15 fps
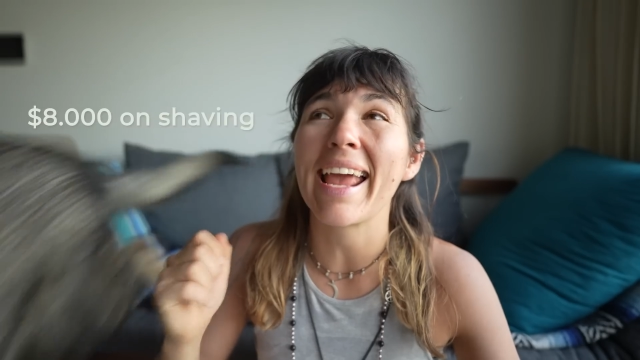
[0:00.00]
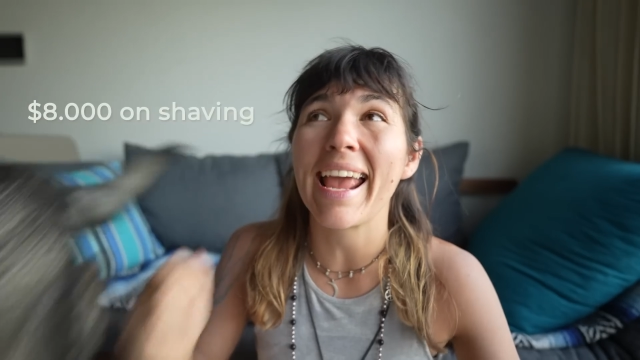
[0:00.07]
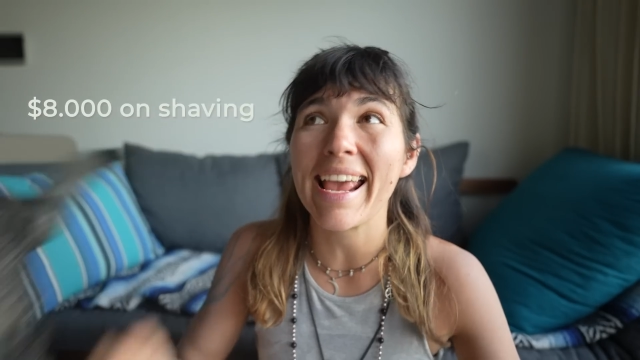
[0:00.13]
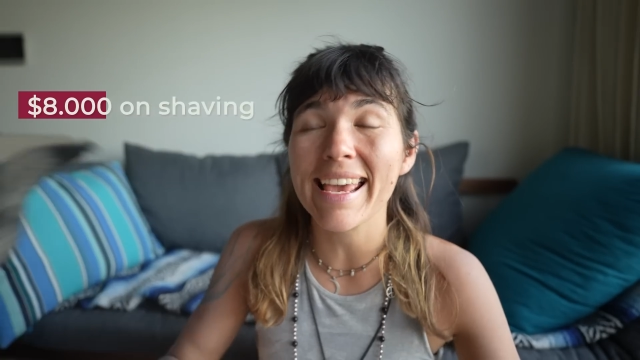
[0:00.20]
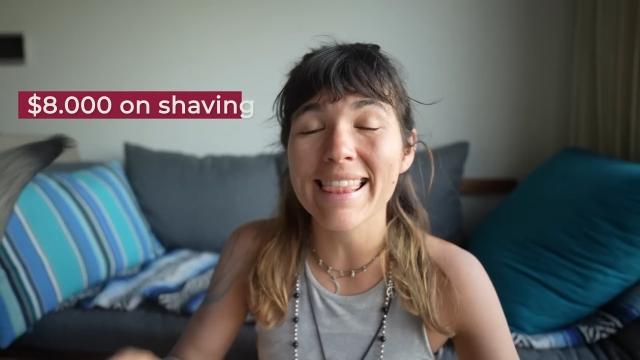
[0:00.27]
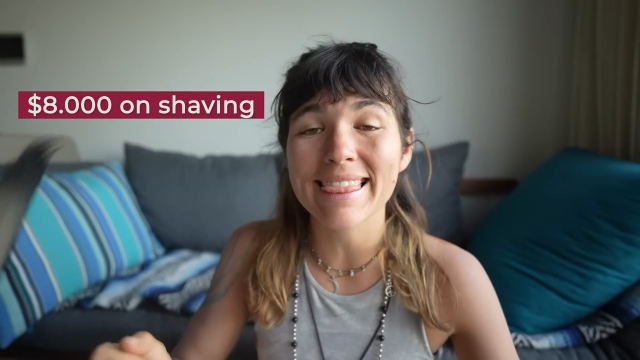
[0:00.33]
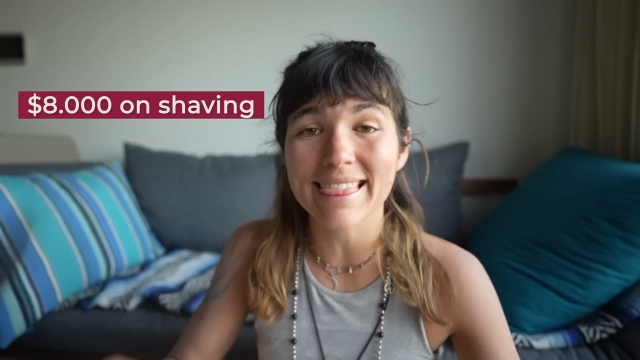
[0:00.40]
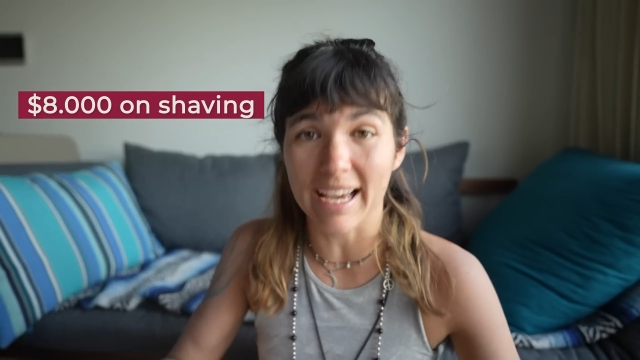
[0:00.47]

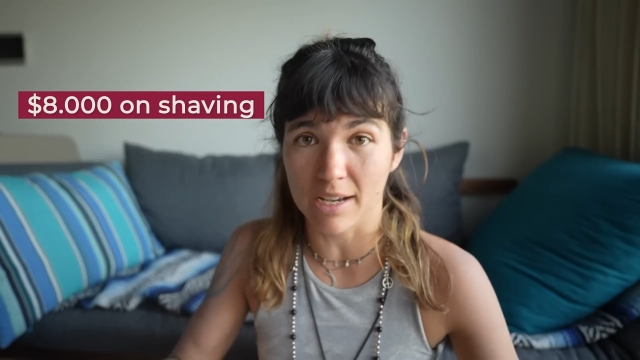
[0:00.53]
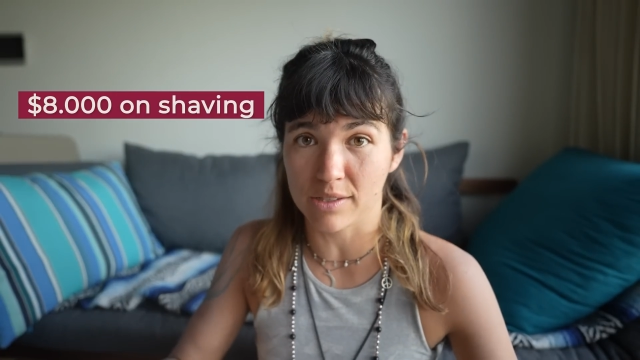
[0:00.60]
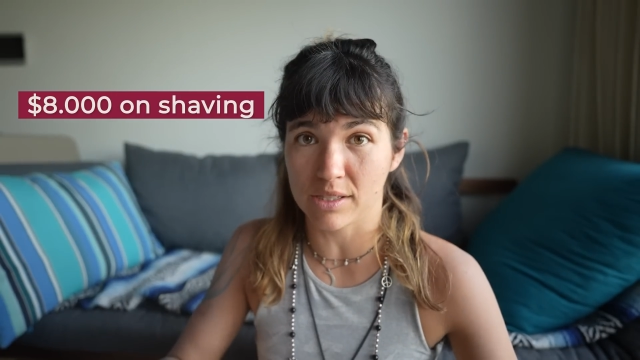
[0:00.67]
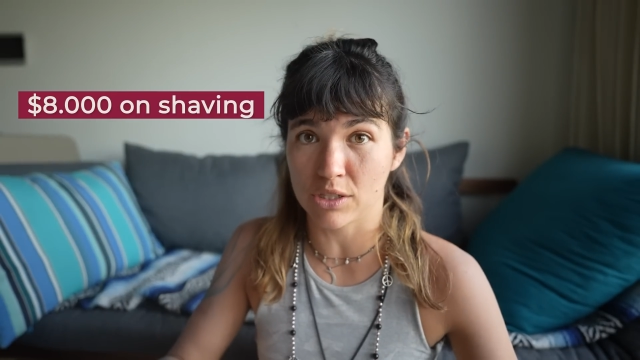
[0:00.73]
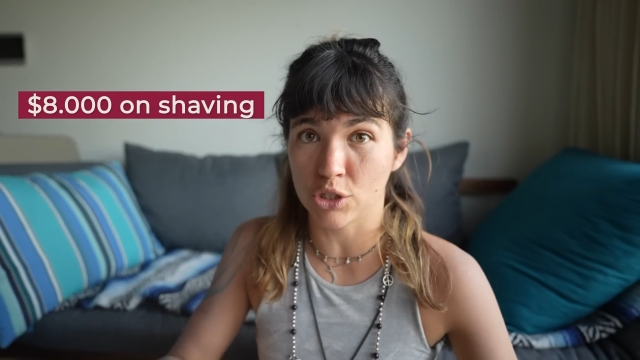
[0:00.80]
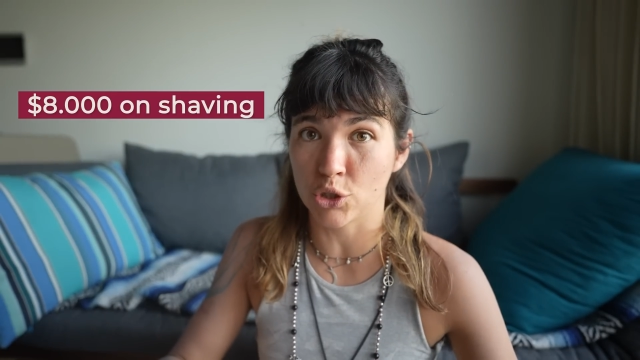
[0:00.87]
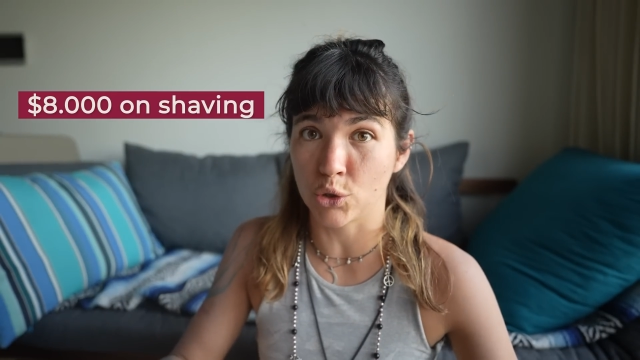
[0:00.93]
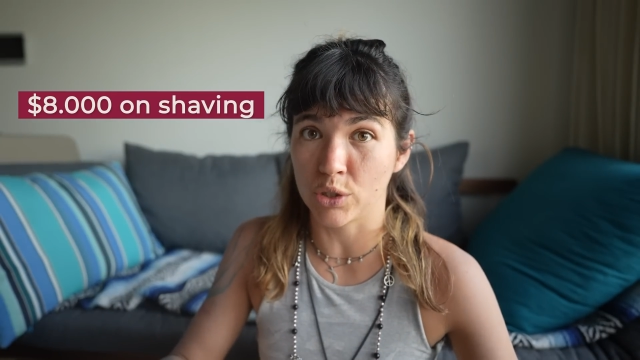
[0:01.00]

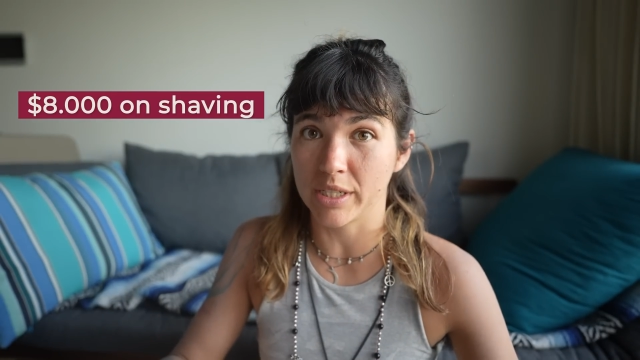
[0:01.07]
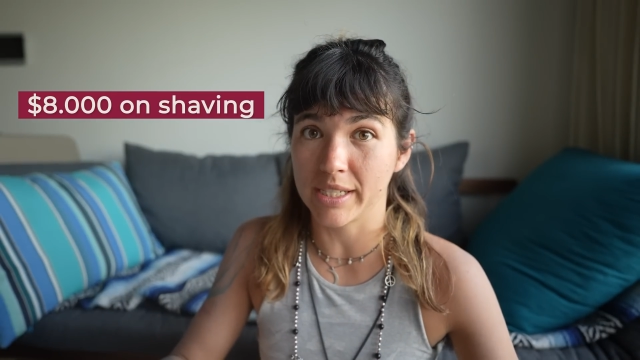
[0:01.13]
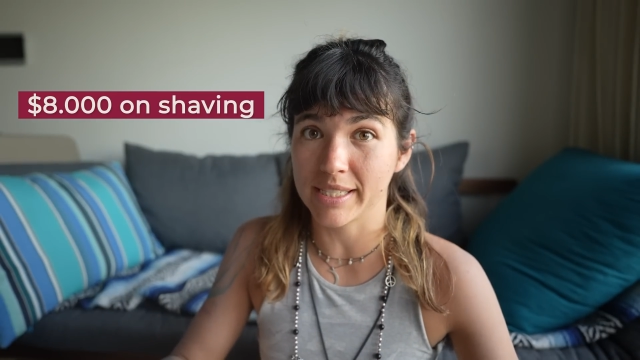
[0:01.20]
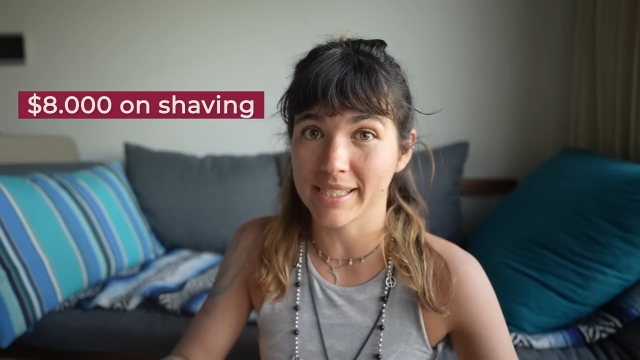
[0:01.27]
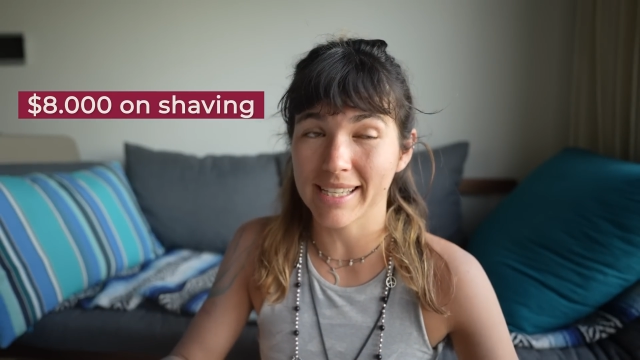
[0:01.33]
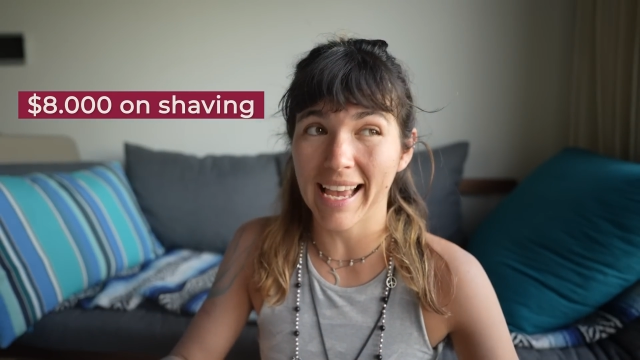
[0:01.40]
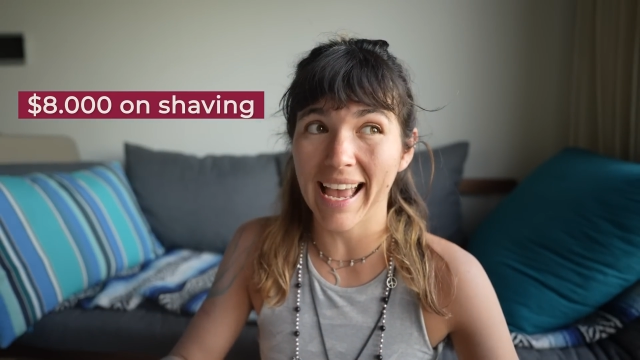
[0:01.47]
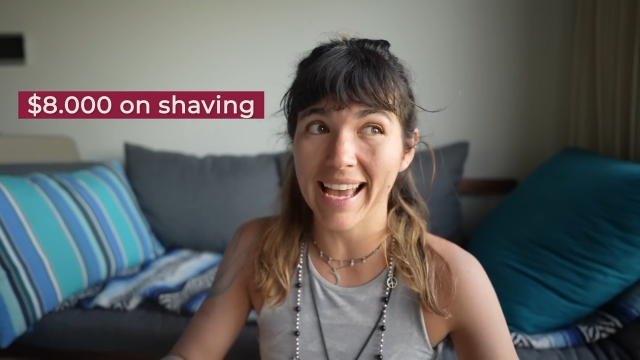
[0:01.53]

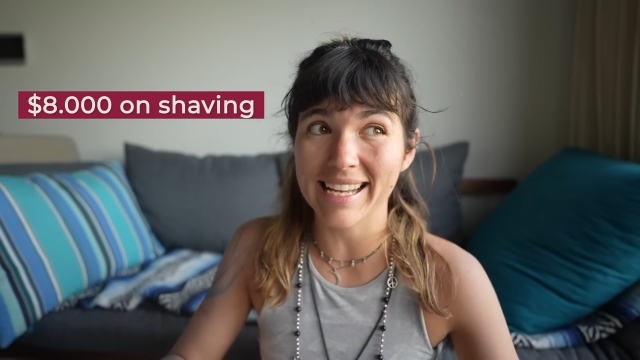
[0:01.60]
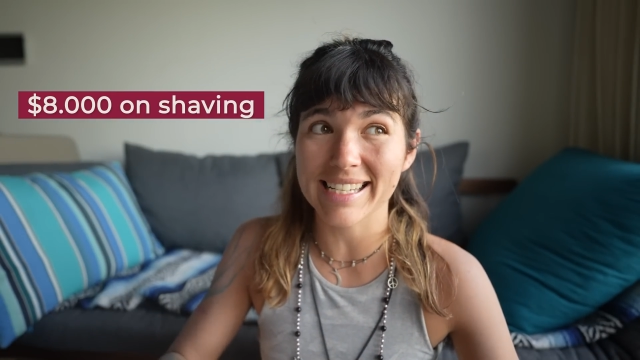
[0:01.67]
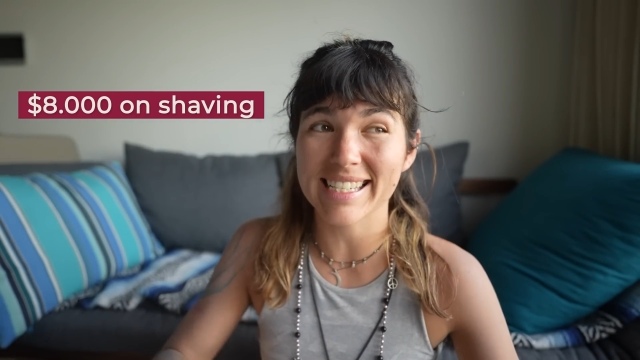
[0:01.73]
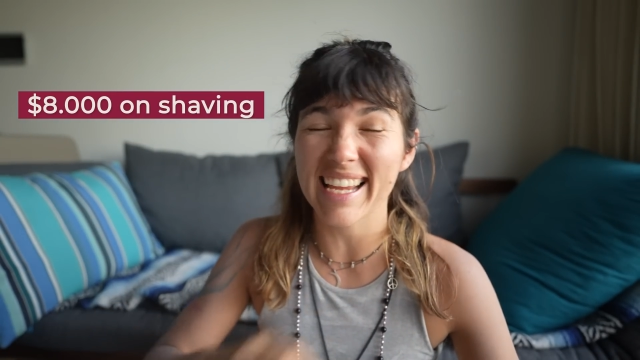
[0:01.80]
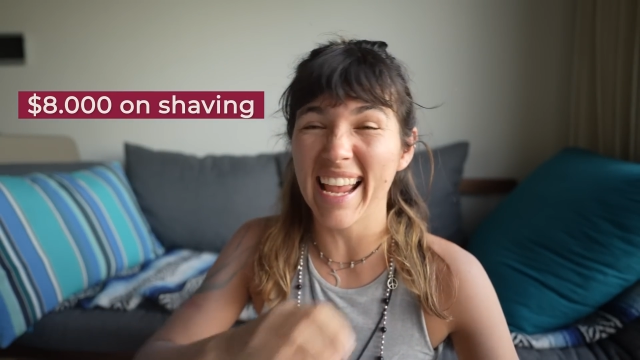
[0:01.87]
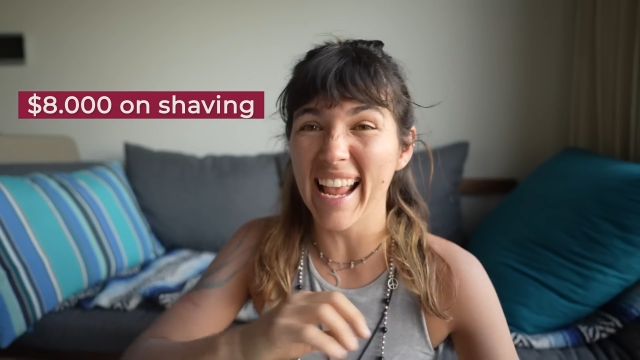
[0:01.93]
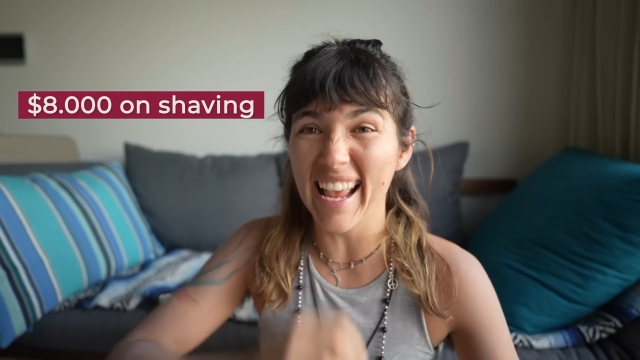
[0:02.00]
$8,000 and